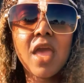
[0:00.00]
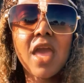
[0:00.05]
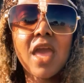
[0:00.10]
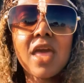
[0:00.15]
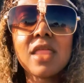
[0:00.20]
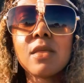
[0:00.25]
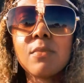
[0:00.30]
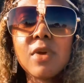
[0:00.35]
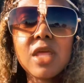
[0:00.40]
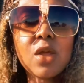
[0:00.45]

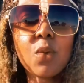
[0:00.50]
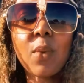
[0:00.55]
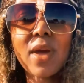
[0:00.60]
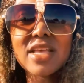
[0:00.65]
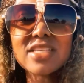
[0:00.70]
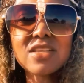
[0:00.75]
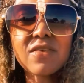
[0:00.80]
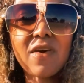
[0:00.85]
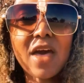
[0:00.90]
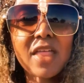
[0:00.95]
in the many
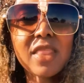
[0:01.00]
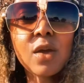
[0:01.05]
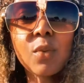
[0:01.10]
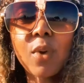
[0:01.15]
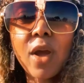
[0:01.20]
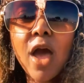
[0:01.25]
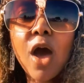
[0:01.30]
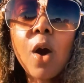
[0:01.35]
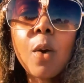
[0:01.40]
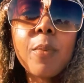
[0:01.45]
ways of how they
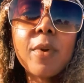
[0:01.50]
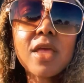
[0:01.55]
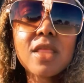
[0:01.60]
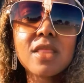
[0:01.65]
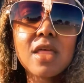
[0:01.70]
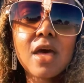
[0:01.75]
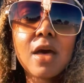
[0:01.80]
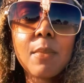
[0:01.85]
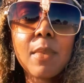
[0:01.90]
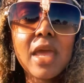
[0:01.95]
were helping
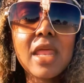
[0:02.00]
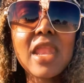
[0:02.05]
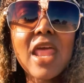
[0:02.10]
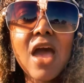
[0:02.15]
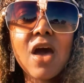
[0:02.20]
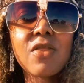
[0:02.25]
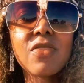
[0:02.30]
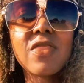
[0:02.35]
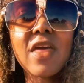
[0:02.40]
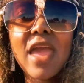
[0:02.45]
them. And
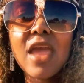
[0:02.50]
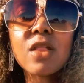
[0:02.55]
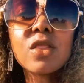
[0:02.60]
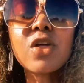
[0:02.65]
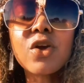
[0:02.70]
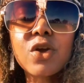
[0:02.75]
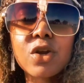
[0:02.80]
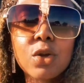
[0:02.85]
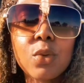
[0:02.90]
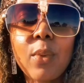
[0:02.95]
now they
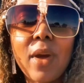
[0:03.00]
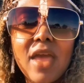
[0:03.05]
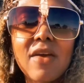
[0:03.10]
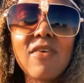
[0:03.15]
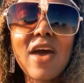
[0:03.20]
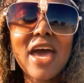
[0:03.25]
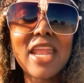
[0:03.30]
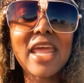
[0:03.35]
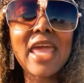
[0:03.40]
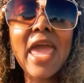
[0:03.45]
learned a way of
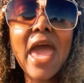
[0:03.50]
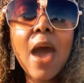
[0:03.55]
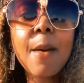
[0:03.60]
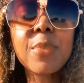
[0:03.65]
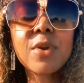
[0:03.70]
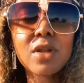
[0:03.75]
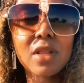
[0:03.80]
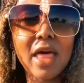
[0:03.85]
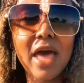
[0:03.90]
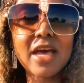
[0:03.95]
how to
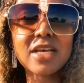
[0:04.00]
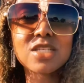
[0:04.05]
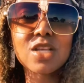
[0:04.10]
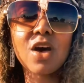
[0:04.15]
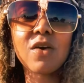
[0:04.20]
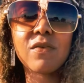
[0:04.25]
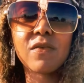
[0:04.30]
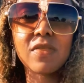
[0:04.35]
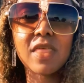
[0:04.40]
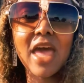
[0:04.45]
capitalize
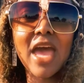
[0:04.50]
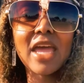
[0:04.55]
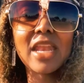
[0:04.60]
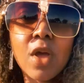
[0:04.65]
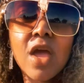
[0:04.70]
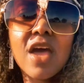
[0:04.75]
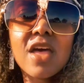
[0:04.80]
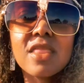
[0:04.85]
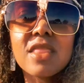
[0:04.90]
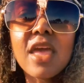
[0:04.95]
off of that.
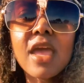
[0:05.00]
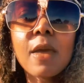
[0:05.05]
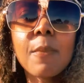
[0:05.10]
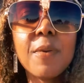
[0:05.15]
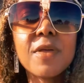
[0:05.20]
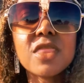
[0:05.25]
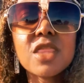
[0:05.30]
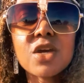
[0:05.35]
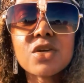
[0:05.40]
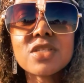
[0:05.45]
They could put their